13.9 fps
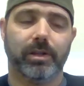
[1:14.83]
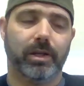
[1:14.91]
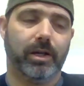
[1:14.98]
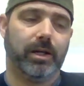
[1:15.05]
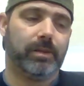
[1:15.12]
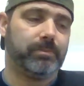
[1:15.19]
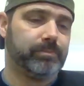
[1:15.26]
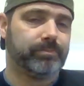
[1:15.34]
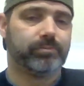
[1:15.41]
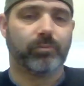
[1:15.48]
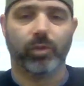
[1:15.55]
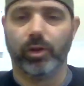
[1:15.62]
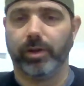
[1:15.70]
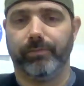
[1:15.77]

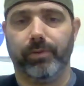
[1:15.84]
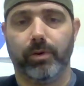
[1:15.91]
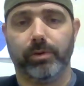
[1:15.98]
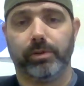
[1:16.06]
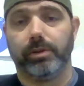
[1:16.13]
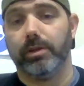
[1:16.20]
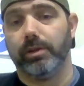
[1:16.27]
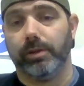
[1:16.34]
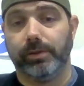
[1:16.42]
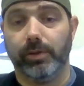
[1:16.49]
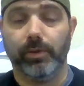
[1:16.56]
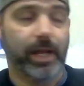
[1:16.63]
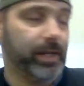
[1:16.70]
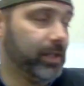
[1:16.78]
Looking forward to
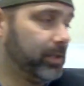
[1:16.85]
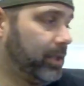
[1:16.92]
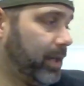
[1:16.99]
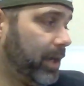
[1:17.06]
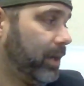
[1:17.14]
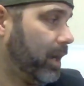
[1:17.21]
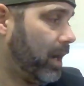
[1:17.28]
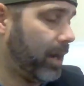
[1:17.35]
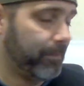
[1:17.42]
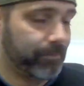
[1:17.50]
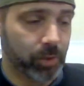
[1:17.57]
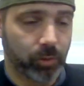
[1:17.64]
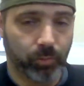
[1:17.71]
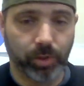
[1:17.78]
do that again today.
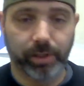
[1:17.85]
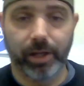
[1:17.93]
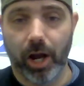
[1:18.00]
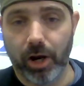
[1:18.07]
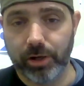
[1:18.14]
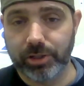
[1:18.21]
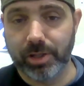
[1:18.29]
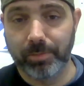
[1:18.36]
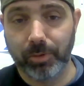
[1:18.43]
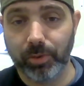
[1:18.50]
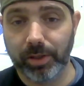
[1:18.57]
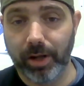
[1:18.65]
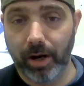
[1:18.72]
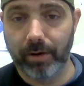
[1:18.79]
Really hard. It's going to be
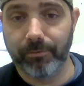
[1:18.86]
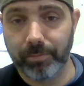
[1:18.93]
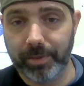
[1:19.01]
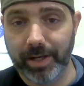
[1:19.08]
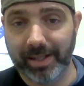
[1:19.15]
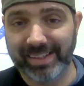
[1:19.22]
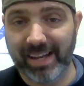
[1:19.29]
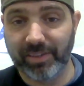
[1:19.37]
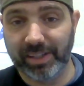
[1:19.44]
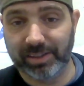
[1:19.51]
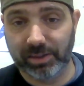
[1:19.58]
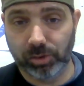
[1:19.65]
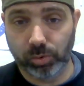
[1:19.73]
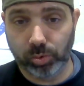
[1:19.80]
really hard for me not to have like
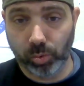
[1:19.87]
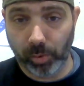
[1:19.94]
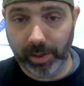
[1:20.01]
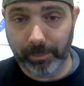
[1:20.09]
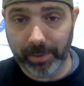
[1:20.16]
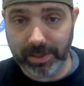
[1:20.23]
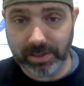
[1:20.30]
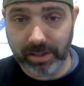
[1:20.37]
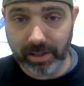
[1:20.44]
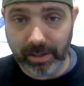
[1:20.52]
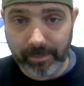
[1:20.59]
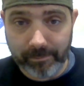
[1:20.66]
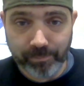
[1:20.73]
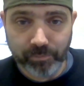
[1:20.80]
20 picks
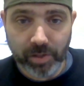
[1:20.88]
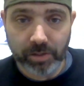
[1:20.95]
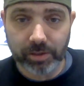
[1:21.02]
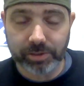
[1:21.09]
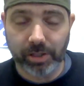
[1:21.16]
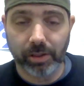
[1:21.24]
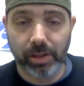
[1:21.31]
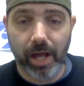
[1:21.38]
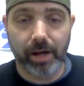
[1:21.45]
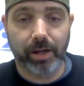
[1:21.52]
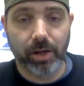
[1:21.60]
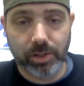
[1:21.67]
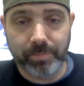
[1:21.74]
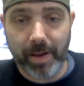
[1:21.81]
today. There's a lot of
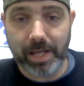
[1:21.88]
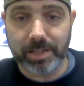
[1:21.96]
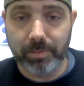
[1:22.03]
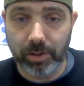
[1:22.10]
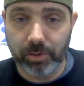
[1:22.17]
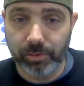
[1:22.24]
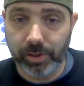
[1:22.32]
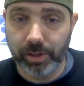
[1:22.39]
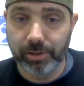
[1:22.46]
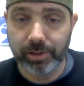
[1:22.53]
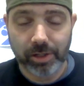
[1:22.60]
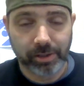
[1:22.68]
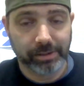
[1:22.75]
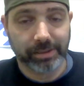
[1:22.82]
college basketball going on.
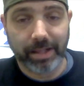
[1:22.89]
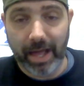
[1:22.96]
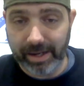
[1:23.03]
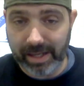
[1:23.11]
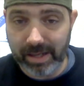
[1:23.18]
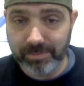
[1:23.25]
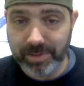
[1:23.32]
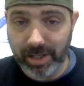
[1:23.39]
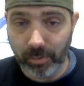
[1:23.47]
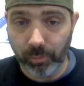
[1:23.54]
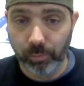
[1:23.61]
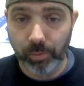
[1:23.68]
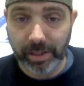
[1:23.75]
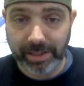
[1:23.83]
A lot of games that I
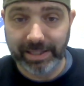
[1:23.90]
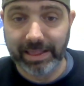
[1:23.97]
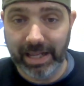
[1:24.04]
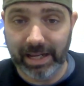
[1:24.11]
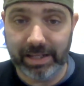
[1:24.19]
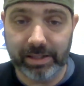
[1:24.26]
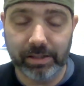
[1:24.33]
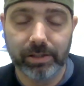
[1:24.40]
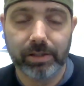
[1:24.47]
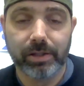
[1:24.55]
really like.